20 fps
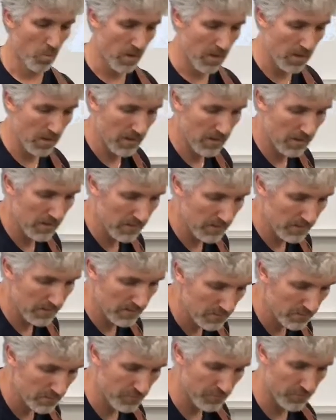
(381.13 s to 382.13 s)

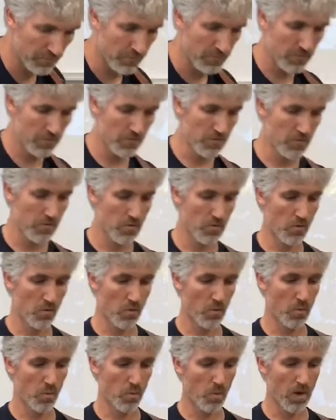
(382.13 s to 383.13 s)
One,
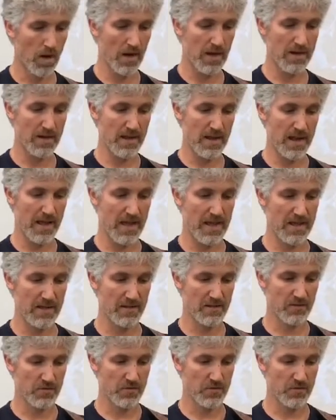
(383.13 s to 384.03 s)
two, one, and